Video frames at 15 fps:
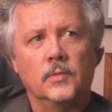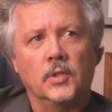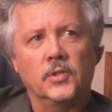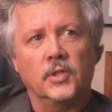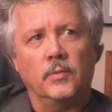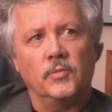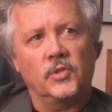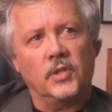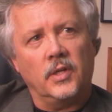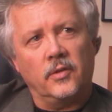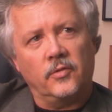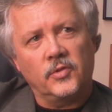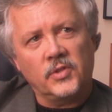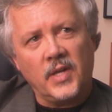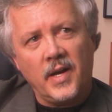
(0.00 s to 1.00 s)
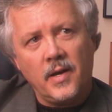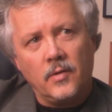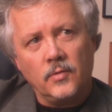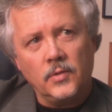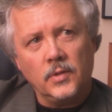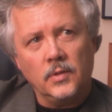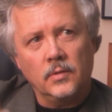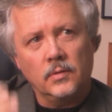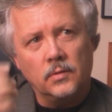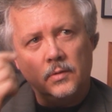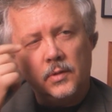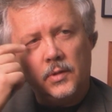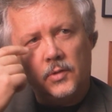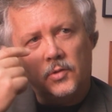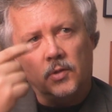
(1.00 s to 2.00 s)
except instead of sound,
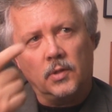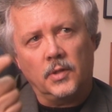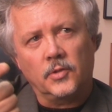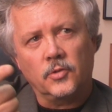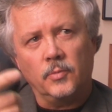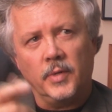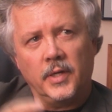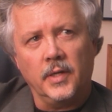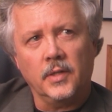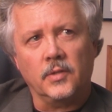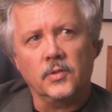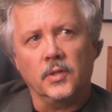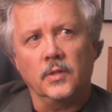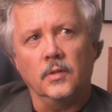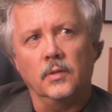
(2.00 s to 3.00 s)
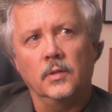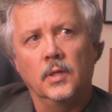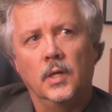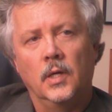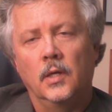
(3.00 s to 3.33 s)
it's the electromagnetic signal,